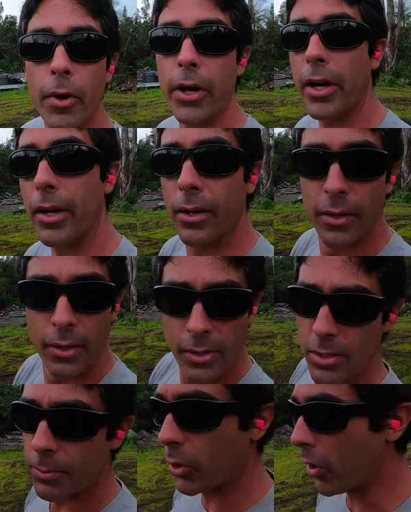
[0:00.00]
bring
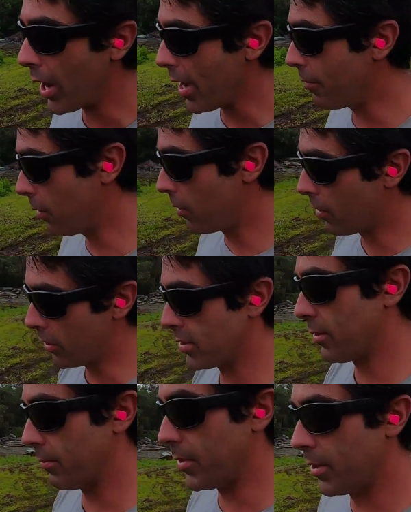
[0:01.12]
some gravel or
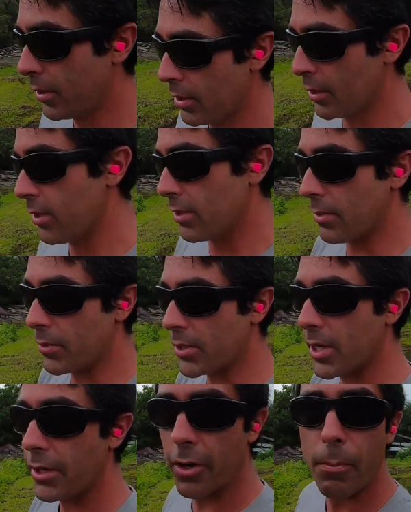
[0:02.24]
some
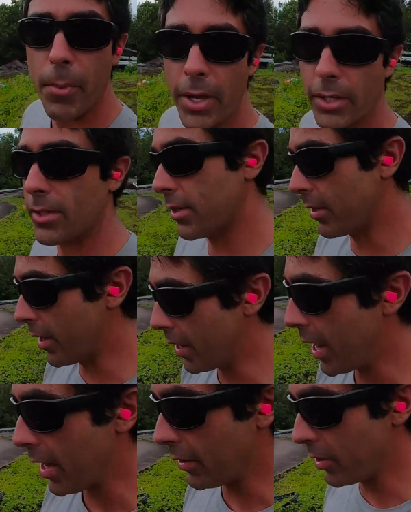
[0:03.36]
cinder mix and
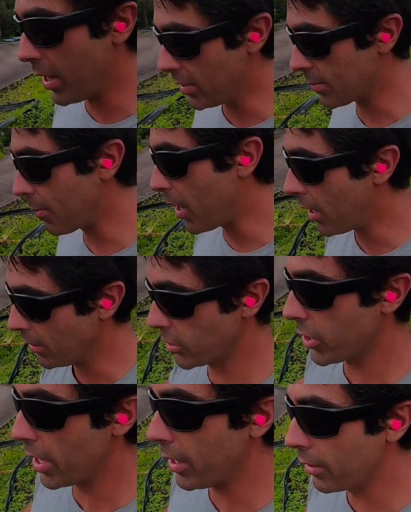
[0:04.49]
add it to that spot and
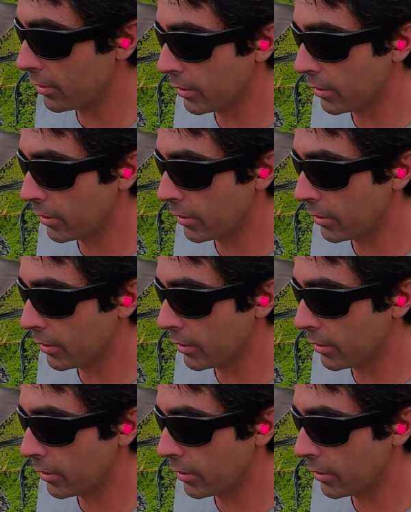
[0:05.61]
try to